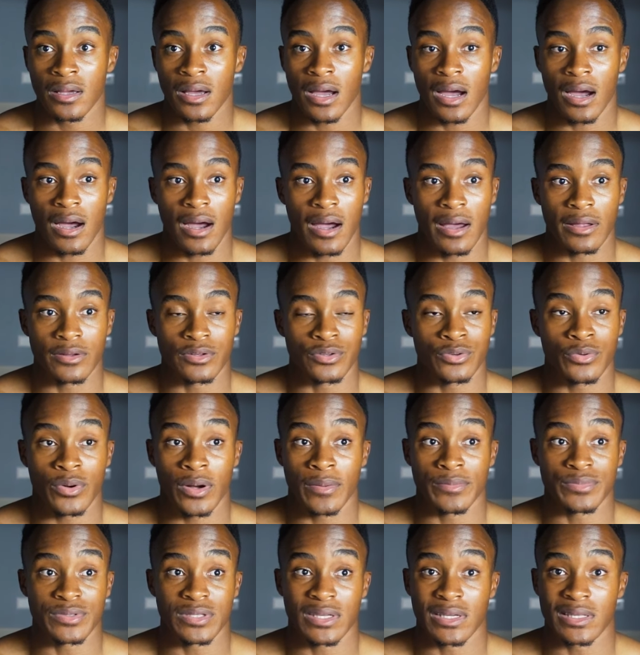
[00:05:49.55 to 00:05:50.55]
I don't know why
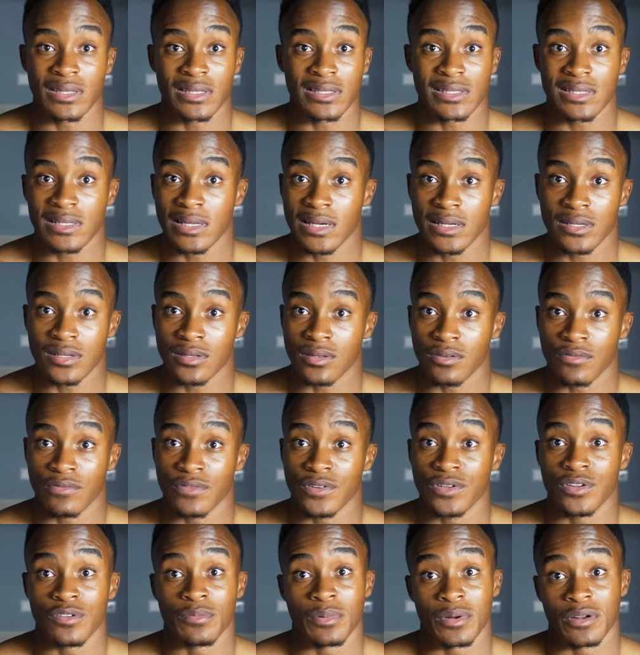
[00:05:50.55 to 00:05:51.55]
I'm saying this late in the
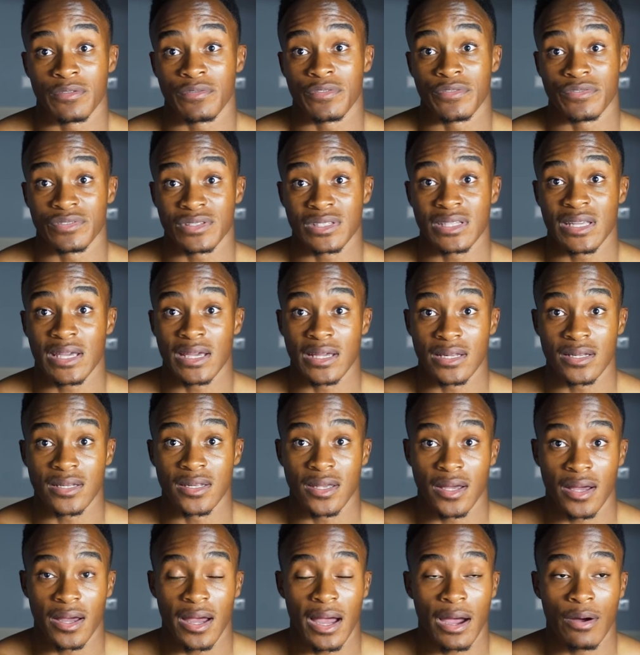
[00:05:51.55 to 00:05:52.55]
video, but if you stayed,
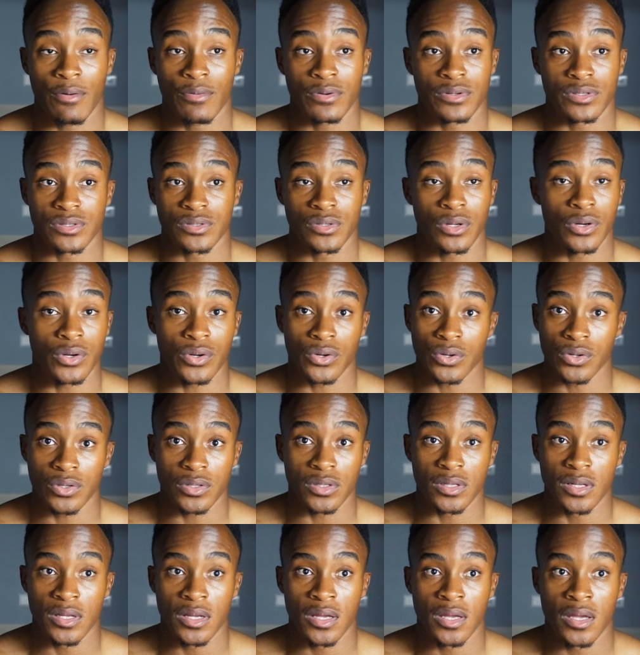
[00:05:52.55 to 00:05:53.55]
yeah, I was not good.